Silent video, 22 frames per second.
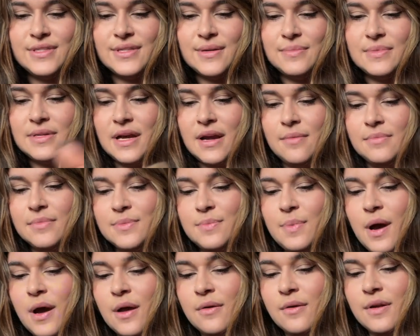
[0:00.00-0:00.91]
Sometimes
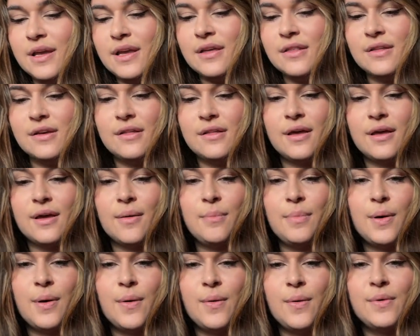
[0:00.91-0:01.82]
pottery can look like a
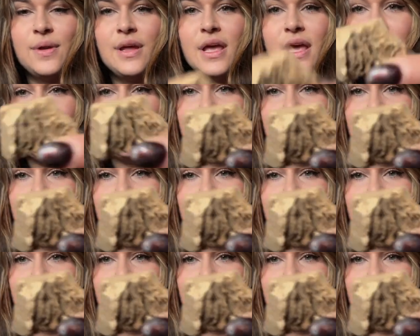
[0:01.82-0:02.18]
bone.